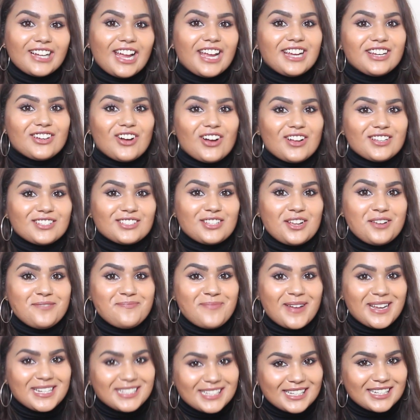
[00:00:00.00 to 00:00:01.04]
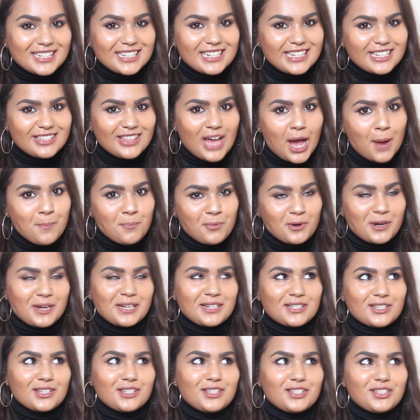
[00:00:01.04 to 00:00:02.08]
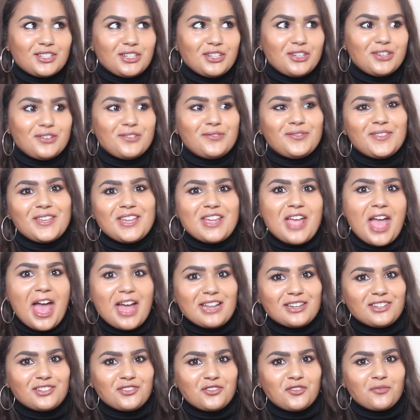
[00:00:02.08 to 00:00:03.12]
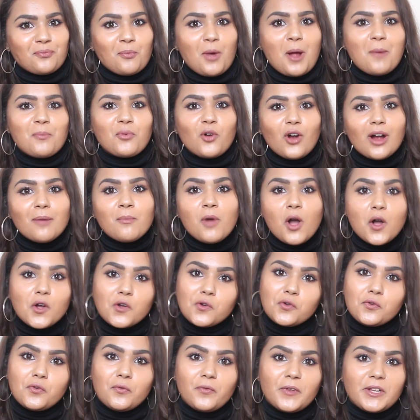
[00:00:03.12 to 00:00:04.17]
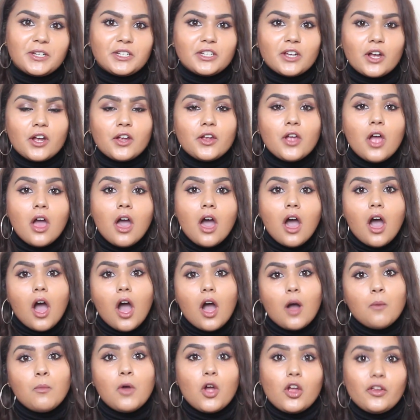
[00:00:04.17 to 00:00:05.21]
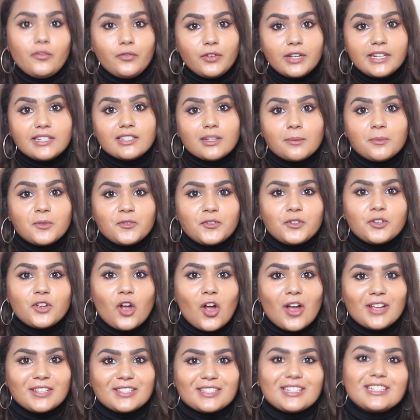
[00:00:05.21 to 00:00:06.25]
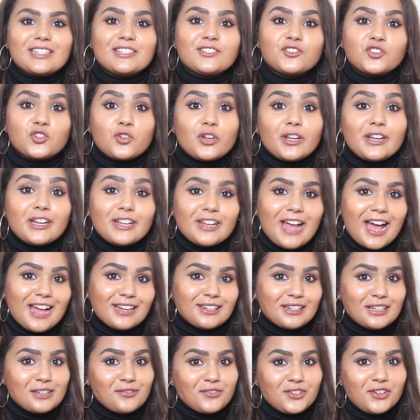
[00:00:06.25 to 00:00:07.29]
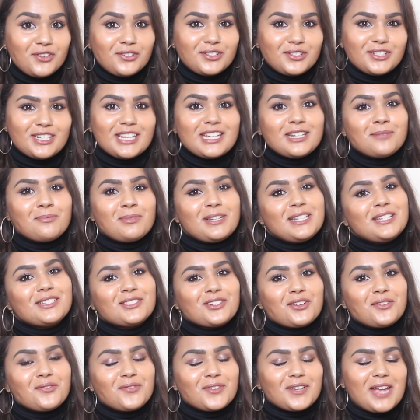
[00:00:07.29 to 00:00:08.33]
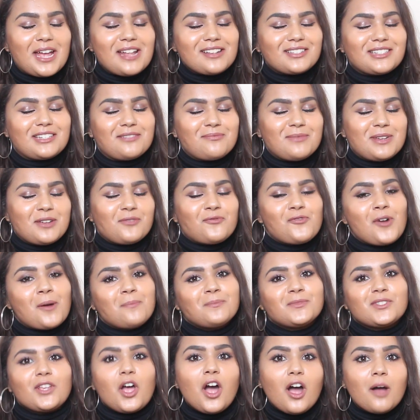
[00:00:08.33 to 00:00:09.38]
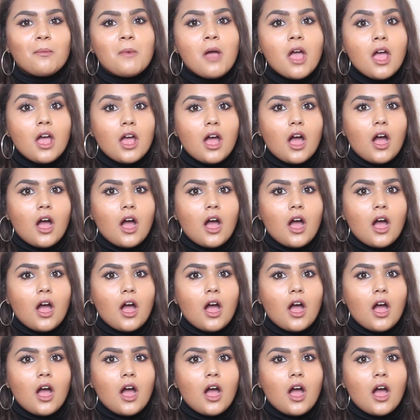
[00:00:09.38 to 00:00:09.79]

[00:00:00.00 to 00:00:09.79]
Okay guys, so basically that brings us to the end of my Primark haul video. Hopefully some of you guys did enjoy it, and if you did, please don't forget to give me a thumbs up,